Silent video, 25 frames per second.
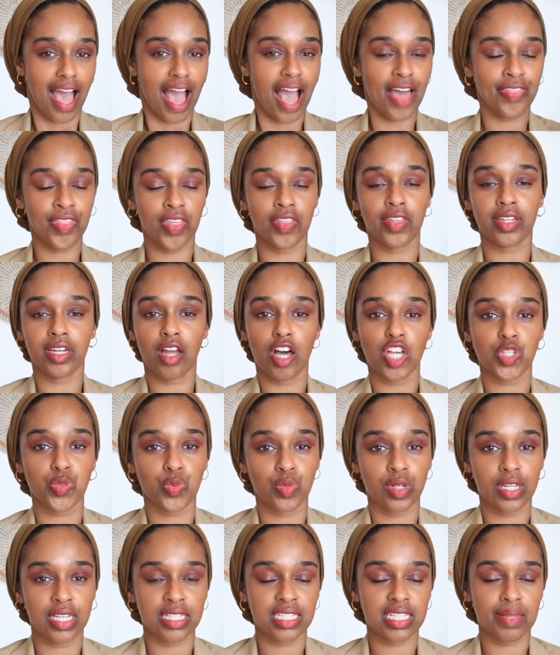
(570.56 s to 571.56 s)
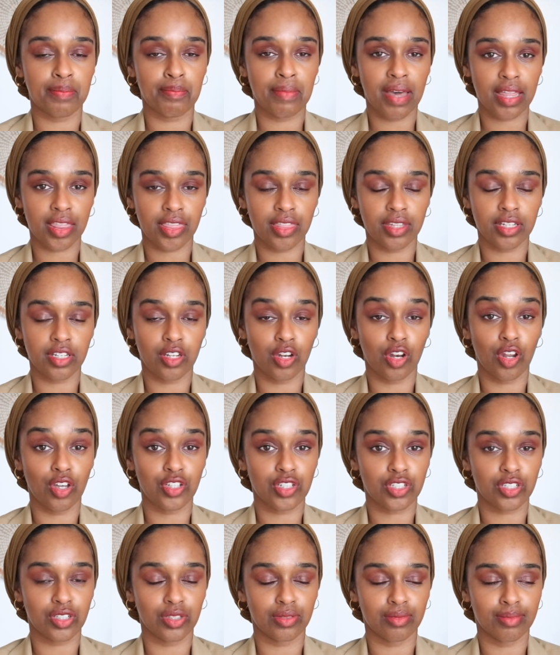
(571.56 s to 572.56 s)
And then the last one is the
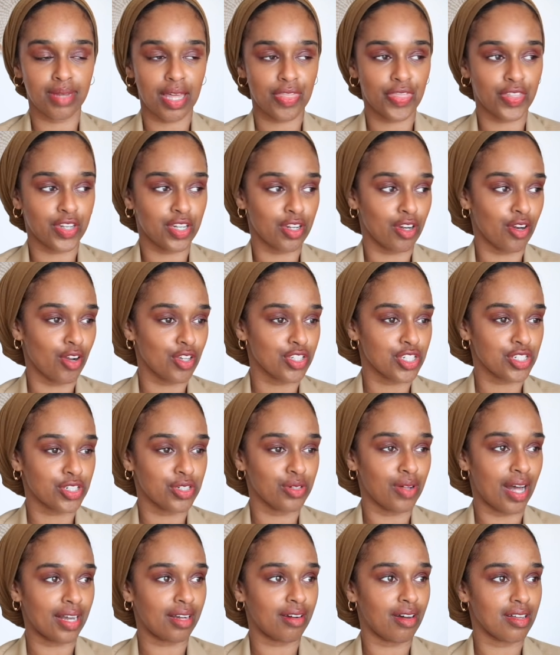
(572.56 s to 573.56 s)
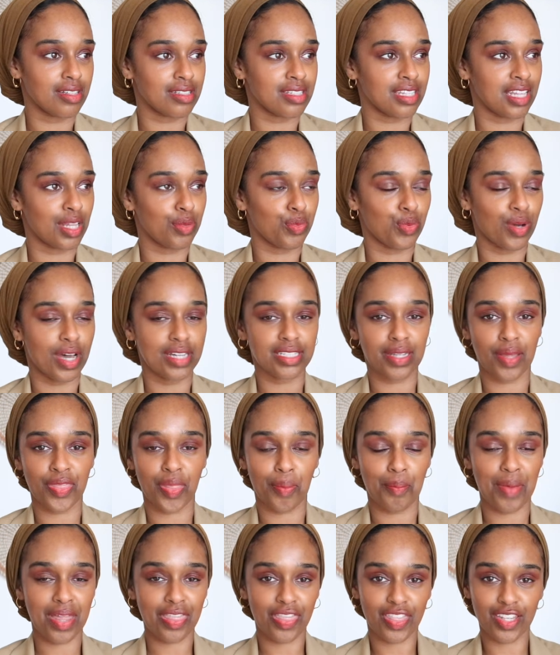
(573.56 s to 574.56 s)
methodological, I can't say the word, the
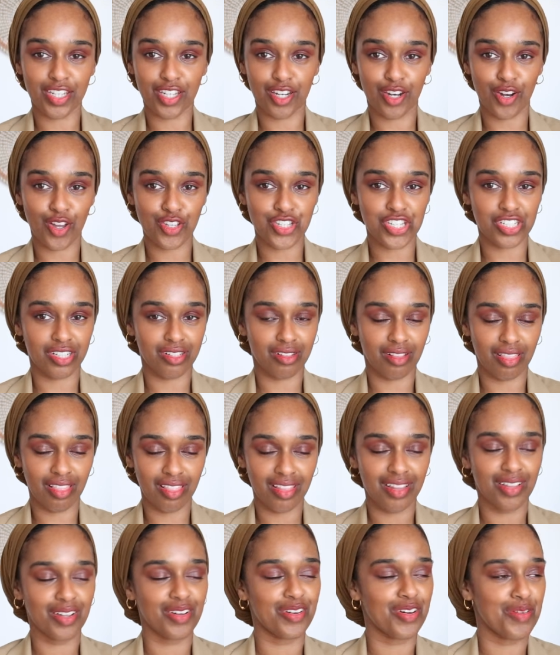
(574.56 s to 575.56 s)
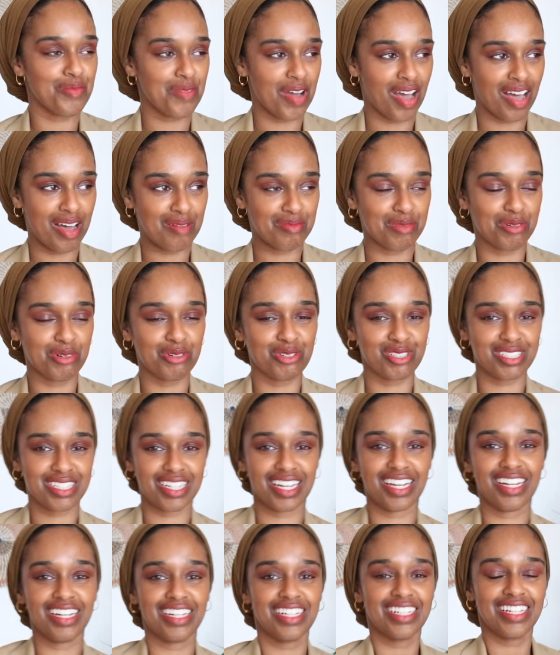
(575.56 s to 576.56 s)
methodological
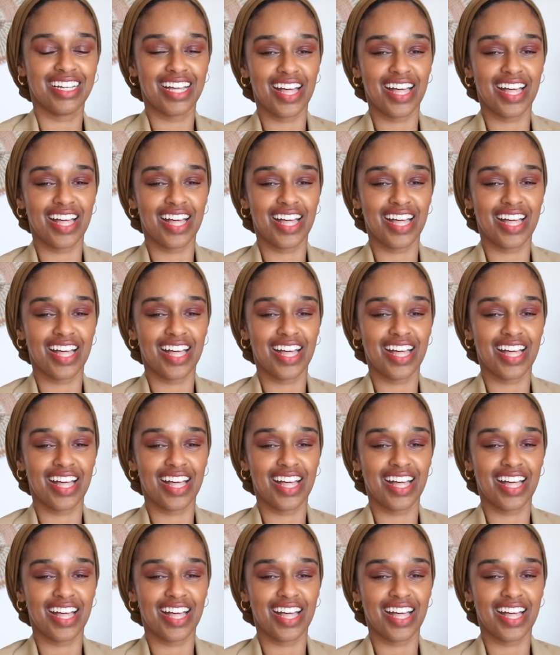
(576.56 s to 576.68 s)
order.